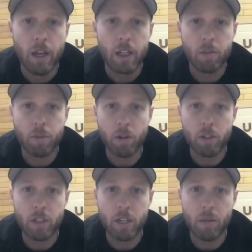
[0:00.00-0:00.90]

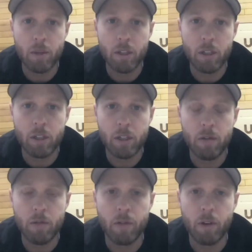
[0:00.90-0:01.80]
approaching
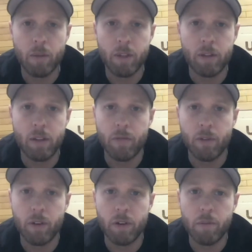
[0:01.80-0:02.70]
demolition from a
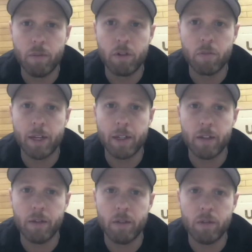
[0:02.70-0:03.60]
different
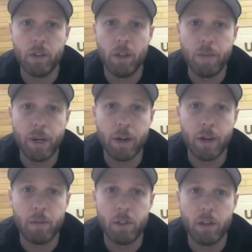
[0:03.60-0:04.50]
perspective. It's really a
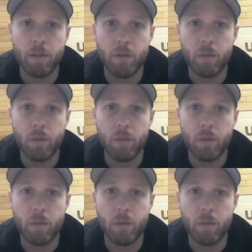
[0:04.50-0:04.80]
paradigm shift.